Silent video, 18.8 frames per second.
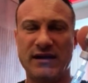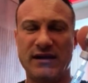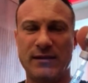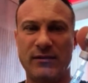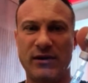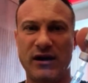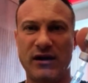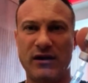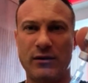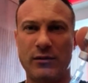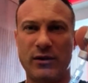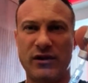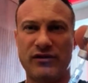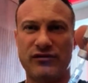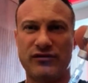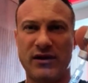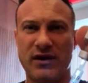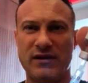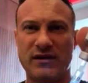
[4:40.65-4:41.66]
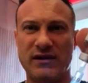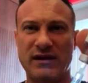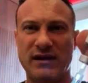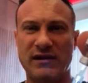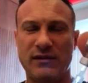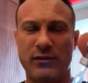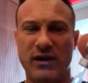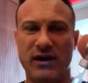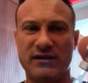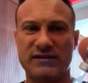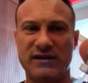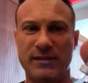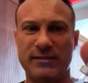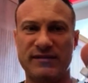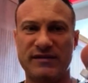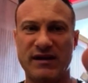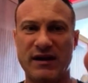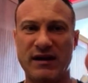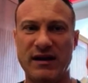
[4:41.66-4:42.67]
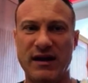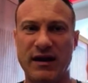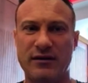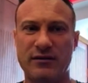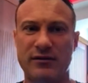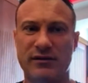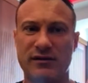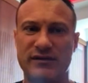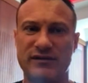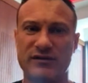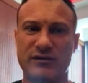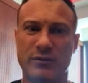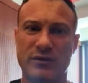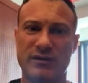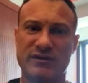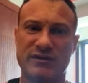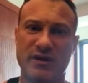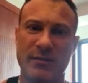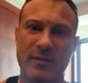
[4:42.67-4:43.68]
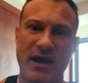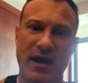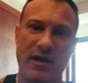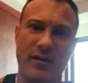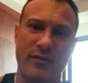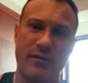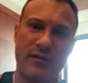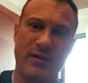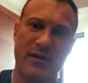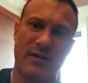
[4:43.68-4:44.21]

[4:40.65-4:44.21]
I'm not going to withdraw the needle while it's upside down, or it'll squirt some out.